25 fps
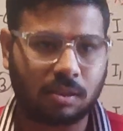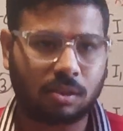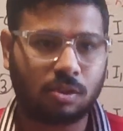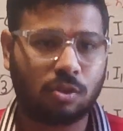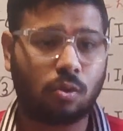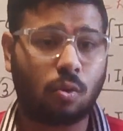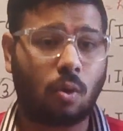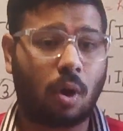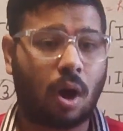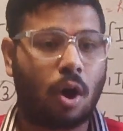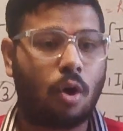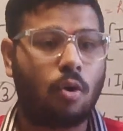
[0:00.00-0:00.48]

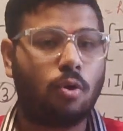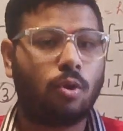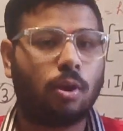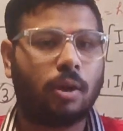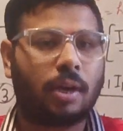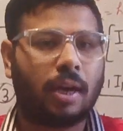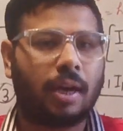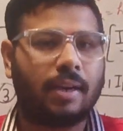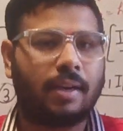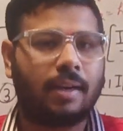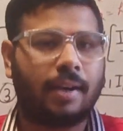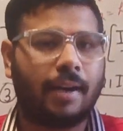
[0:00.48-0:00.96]
So how you
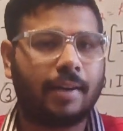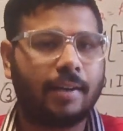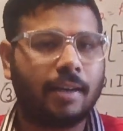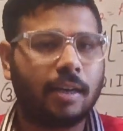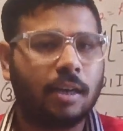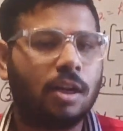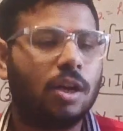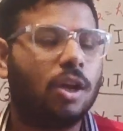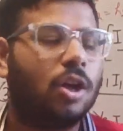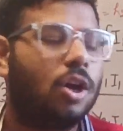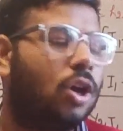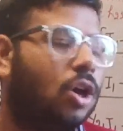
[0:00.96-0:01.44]
can write
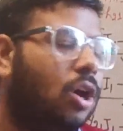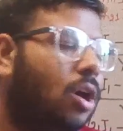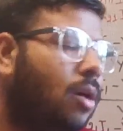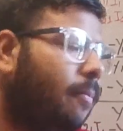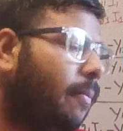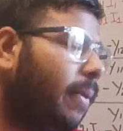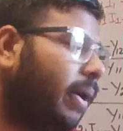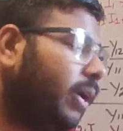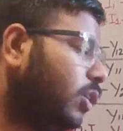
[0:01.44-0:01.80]
it? By